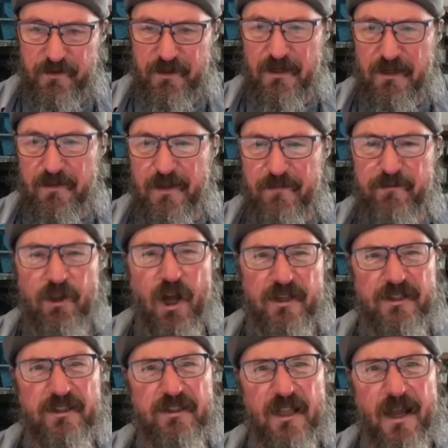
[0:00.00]
they've
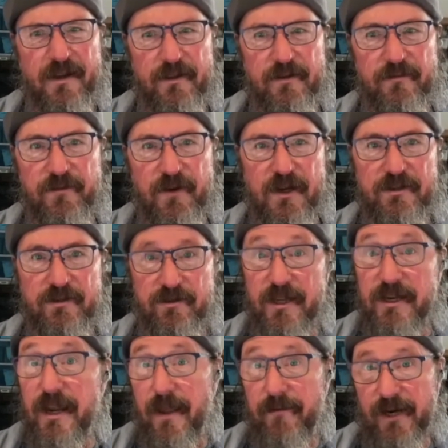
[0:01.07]
lost a lot of the fuzz, or they
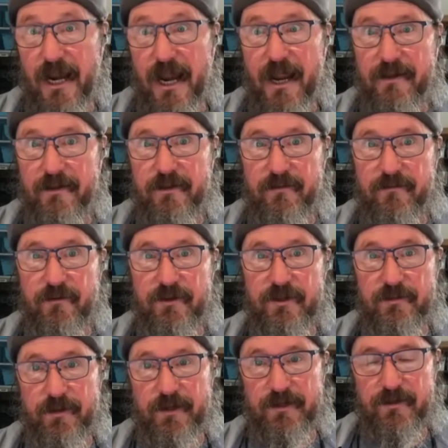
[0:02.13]
never had it in the
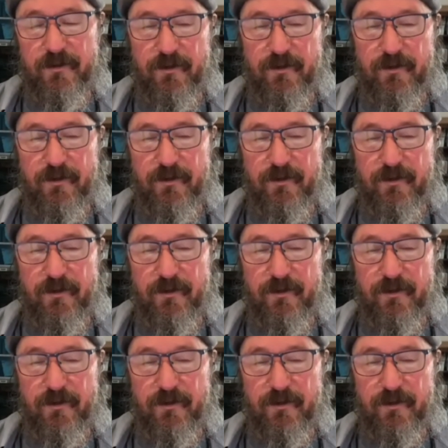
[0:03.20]
first place.